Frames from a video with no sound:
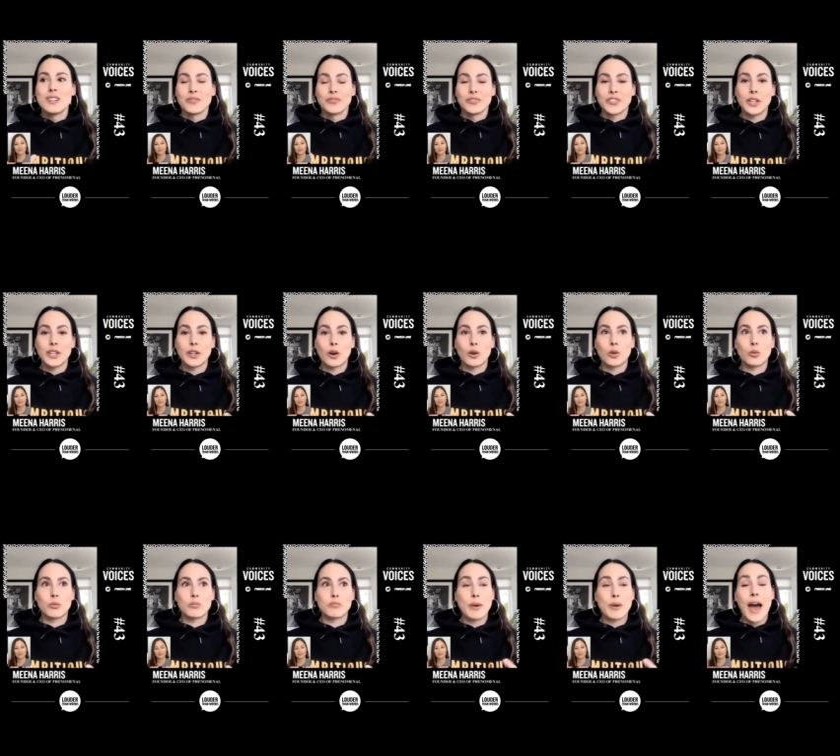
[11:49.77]
you
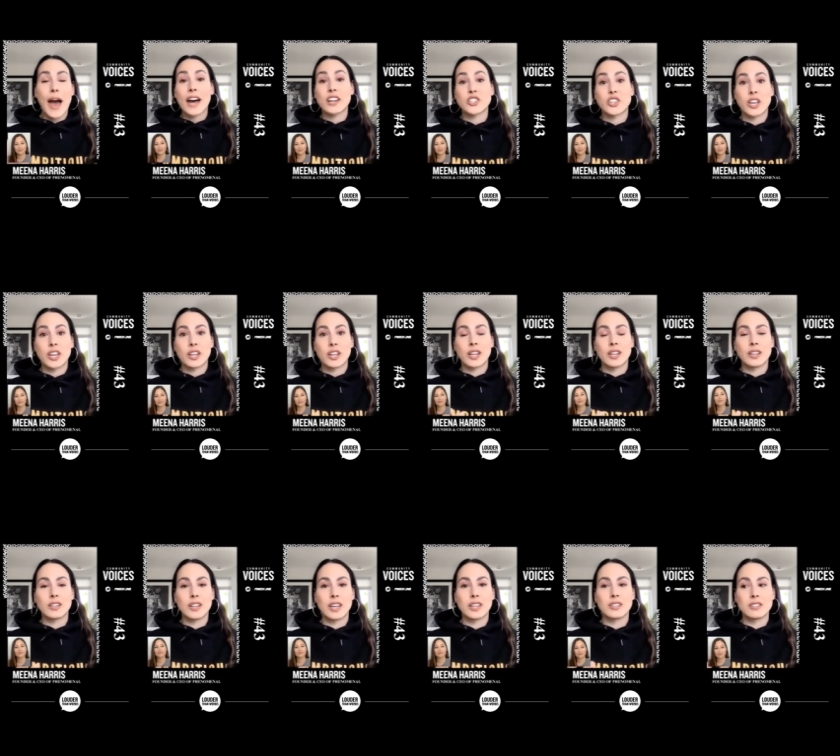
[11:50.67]
know, passion
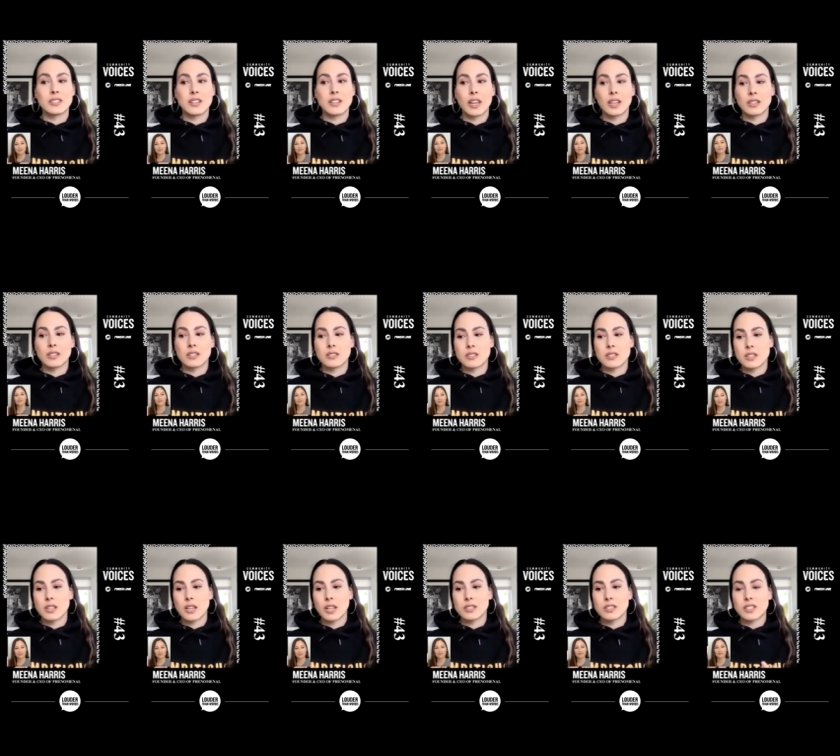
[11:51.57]
and and and
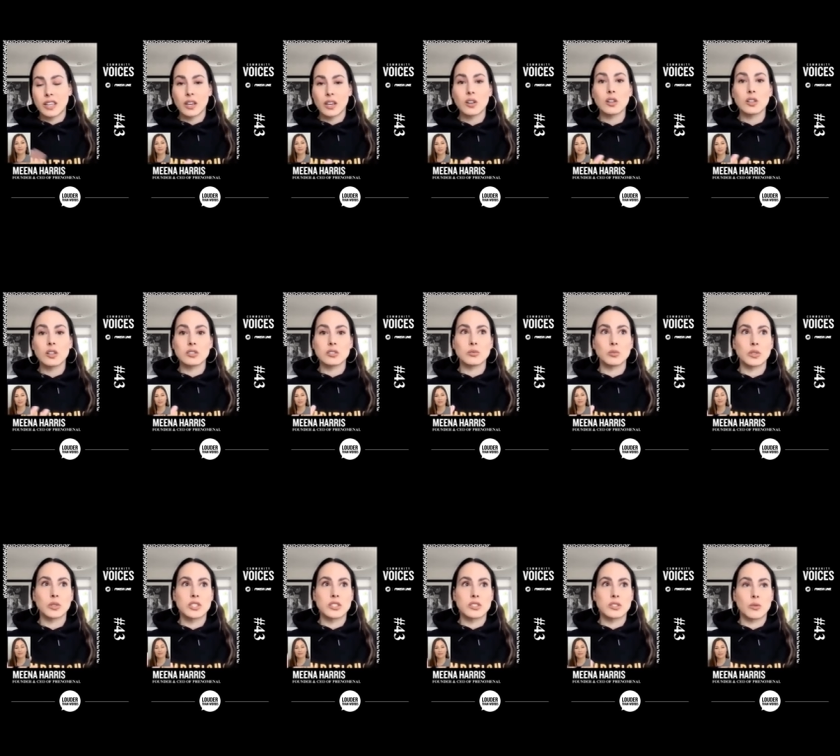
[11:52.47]
and skill,
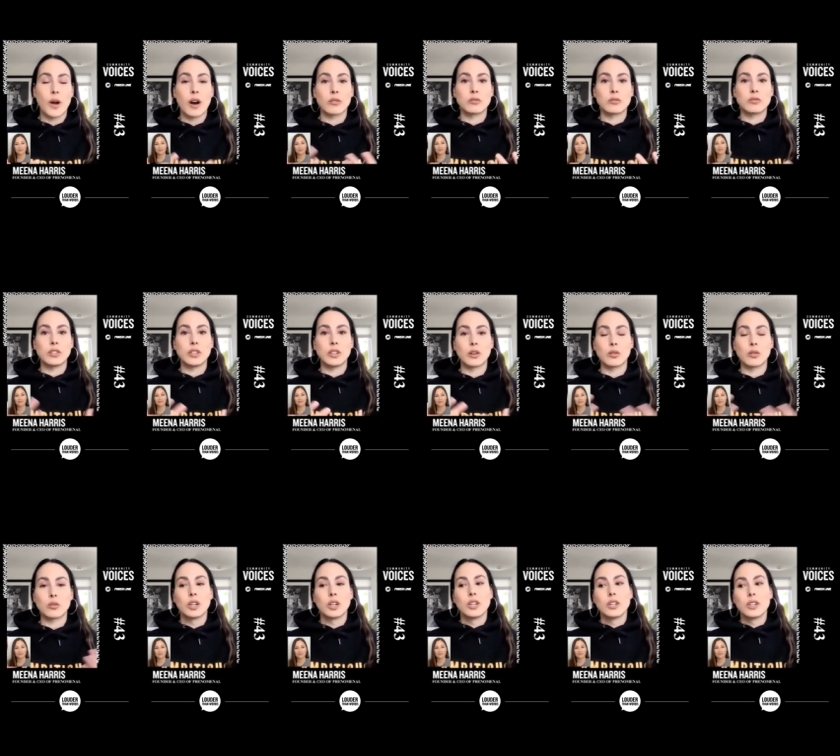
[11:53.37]
which is around, you
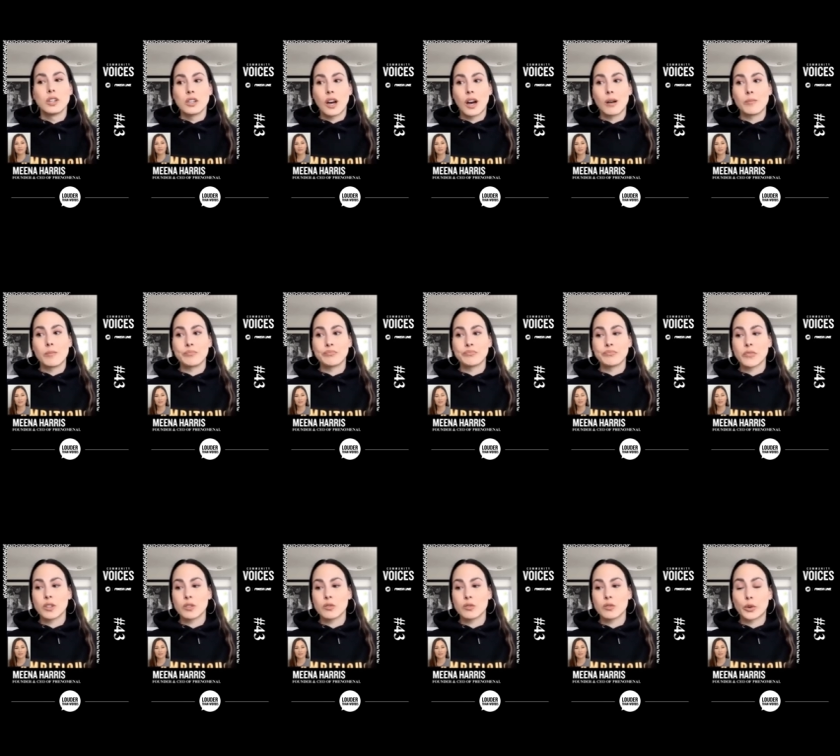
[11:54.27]
know, um,
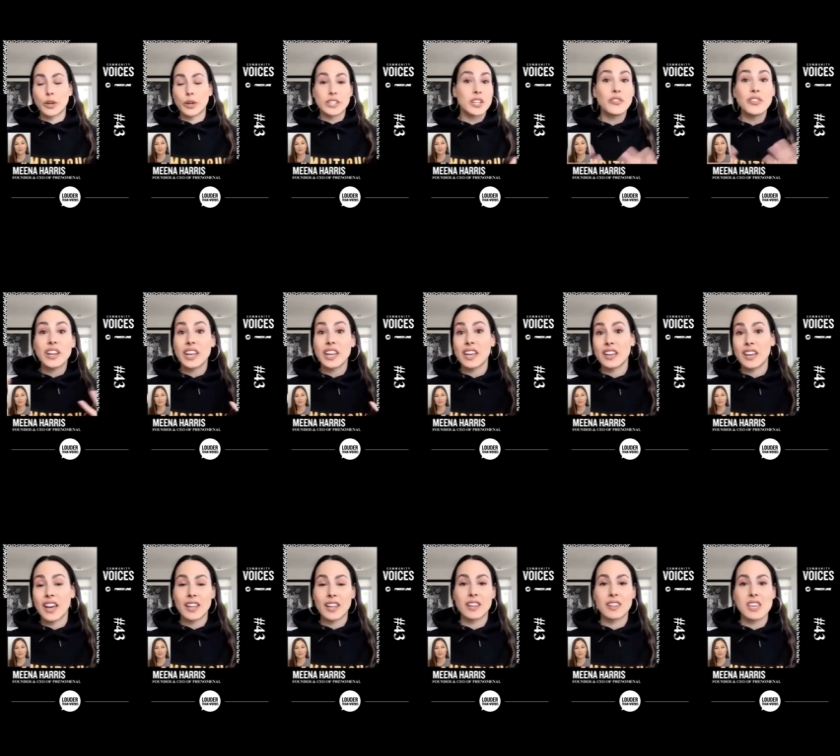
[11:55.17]
creativity
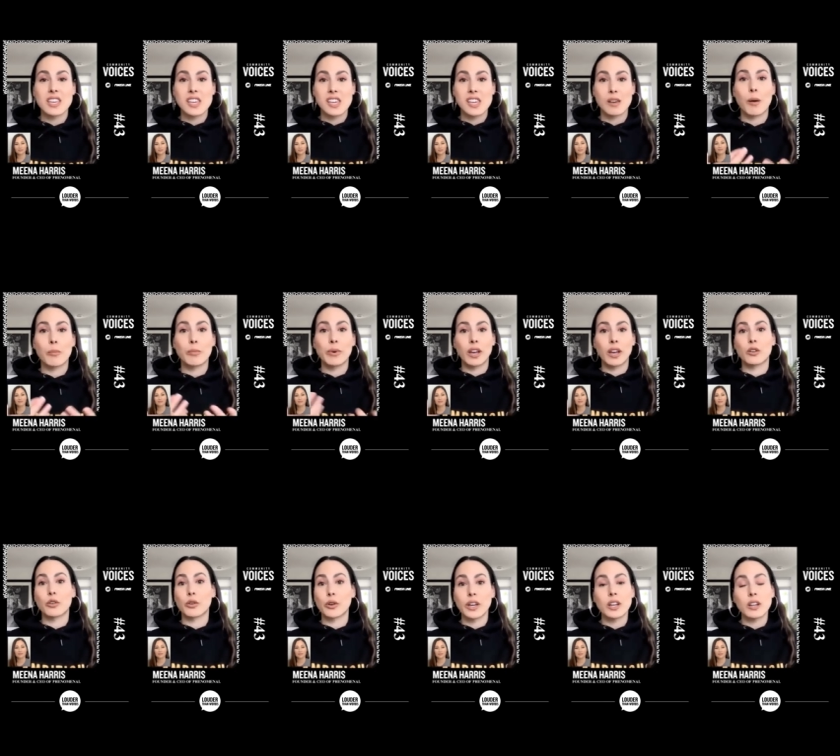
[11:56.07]
and thinking about bringing a
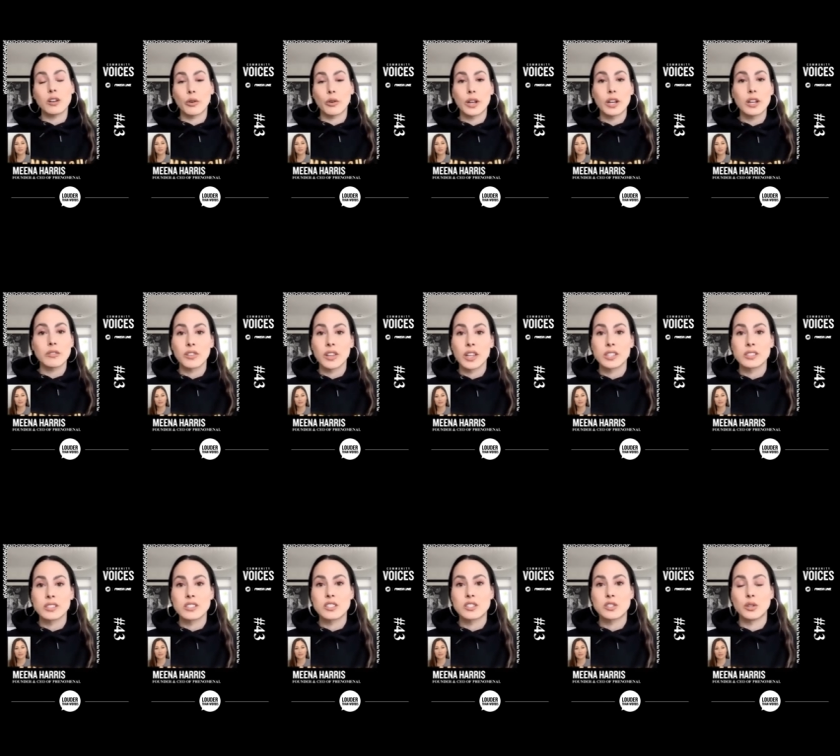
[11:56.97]
creative creative
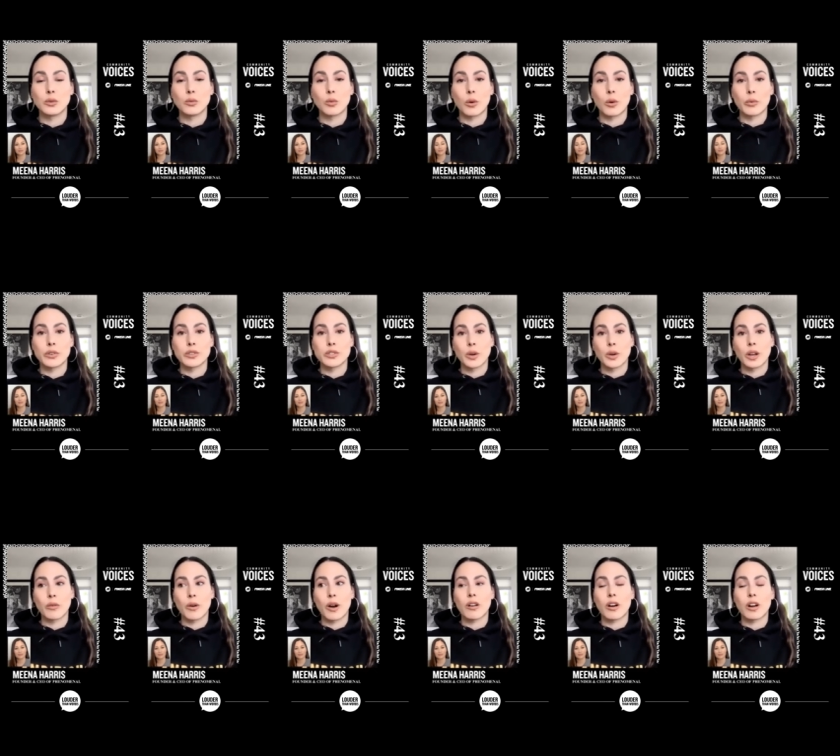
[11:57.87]
lens to what we're doing
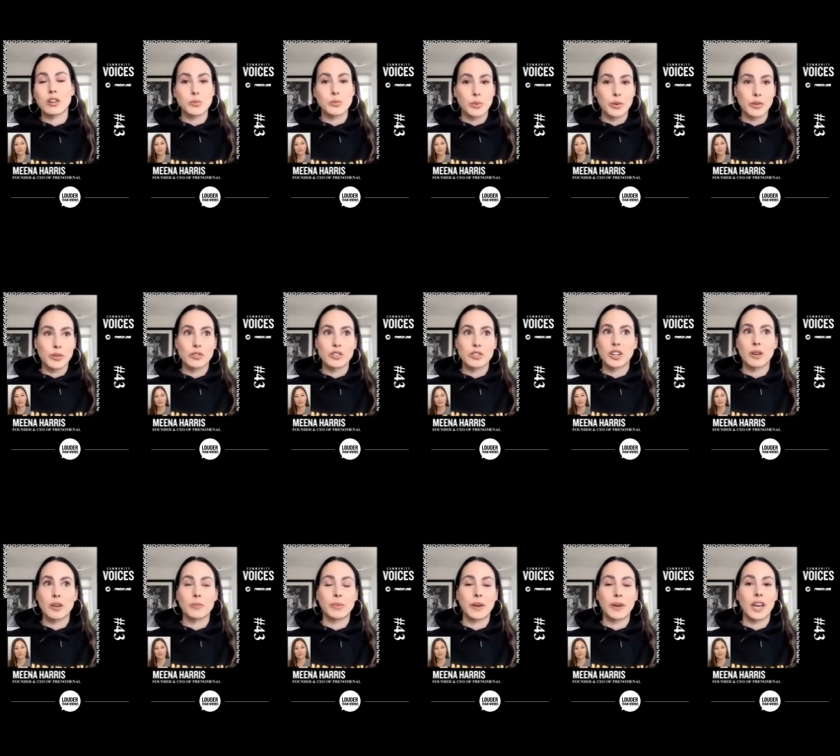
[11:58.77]
around
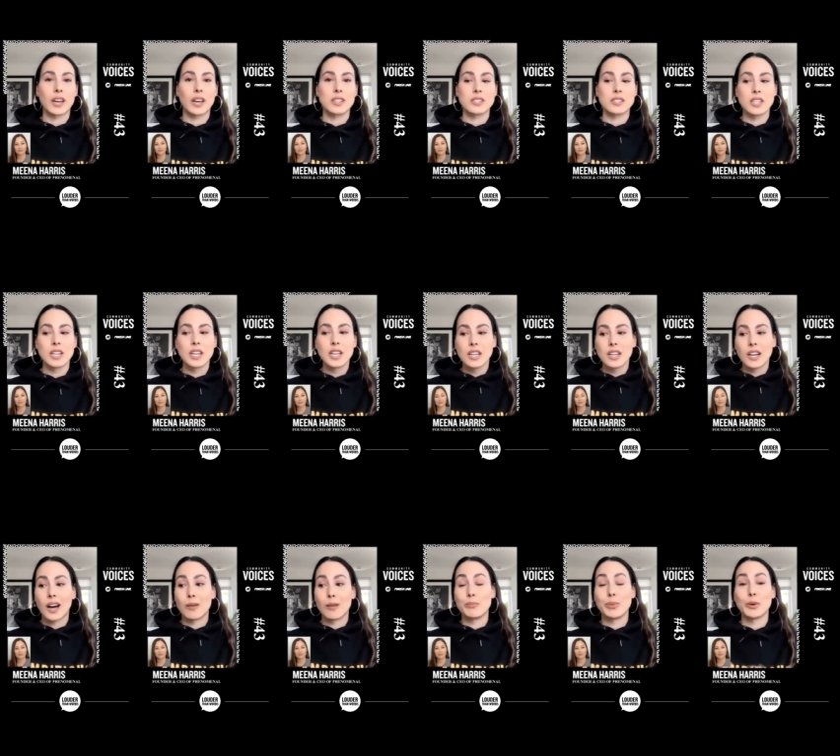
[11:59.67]
entrepreneurship and
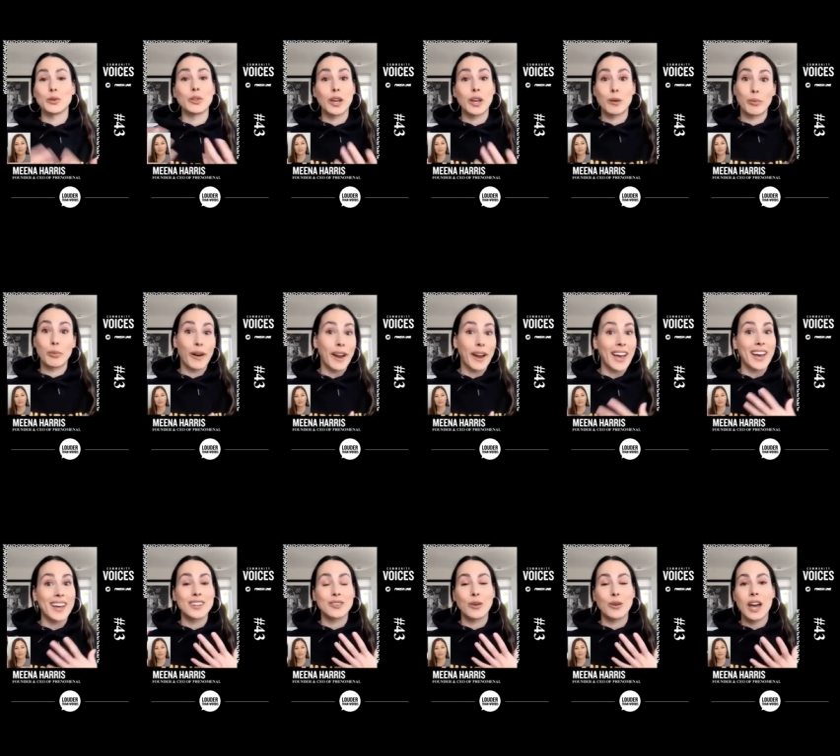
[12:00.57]
um, building a
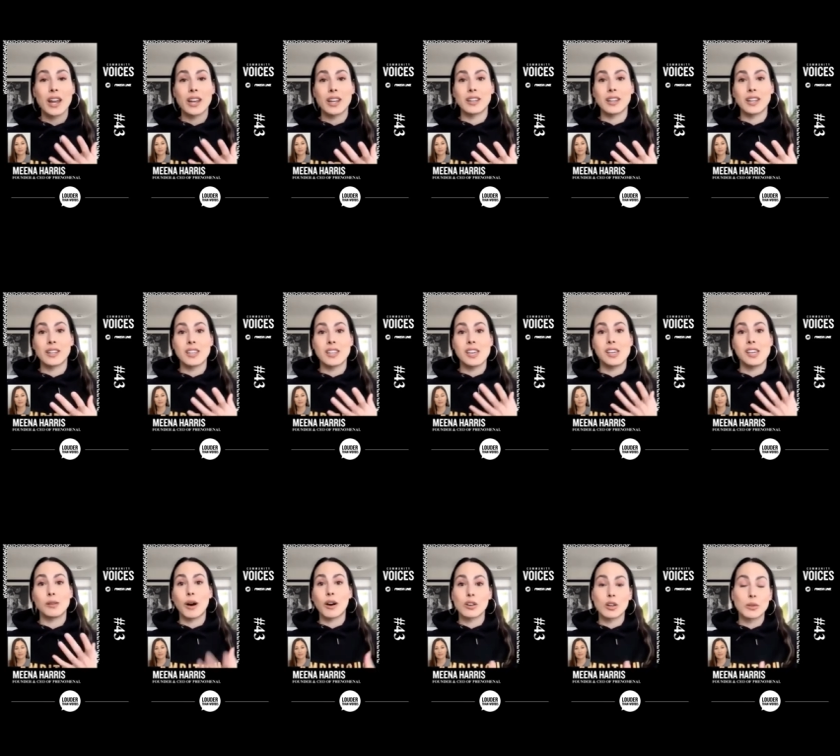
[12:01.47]
brand, right? And, and thinking
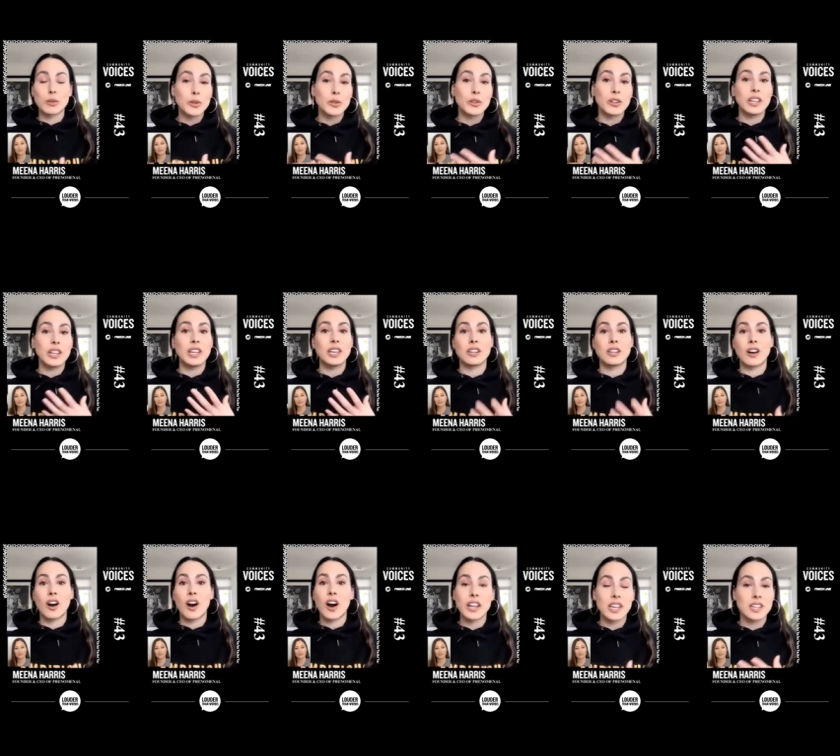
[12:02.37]
about community and
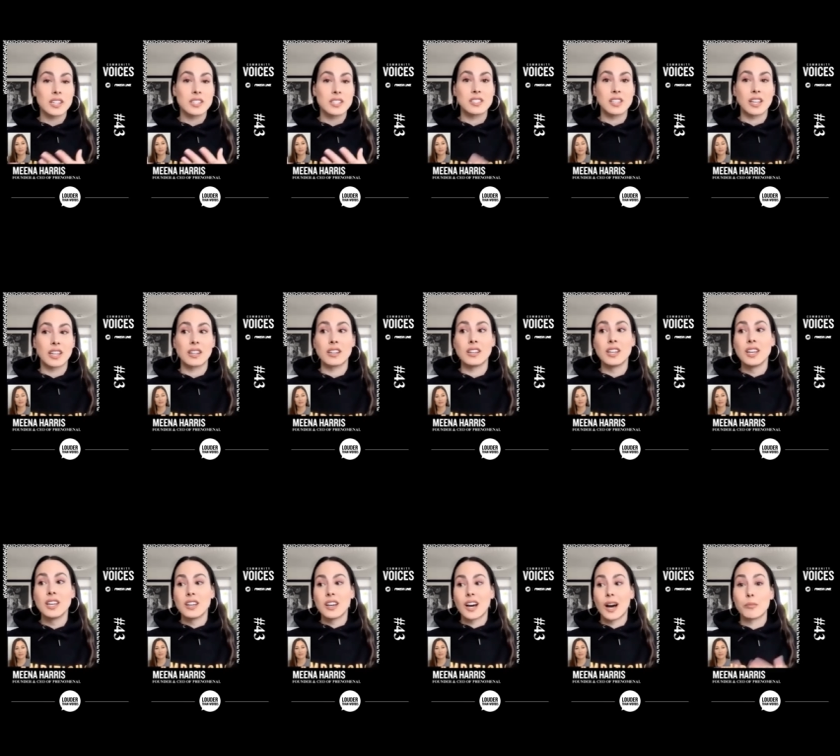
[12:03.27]
audience and
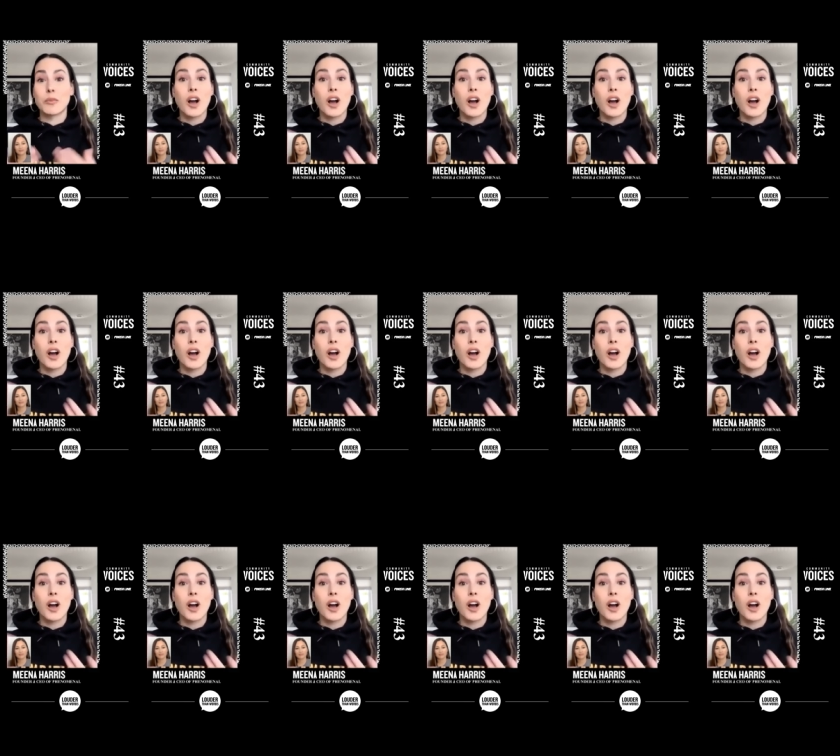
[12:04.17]
um,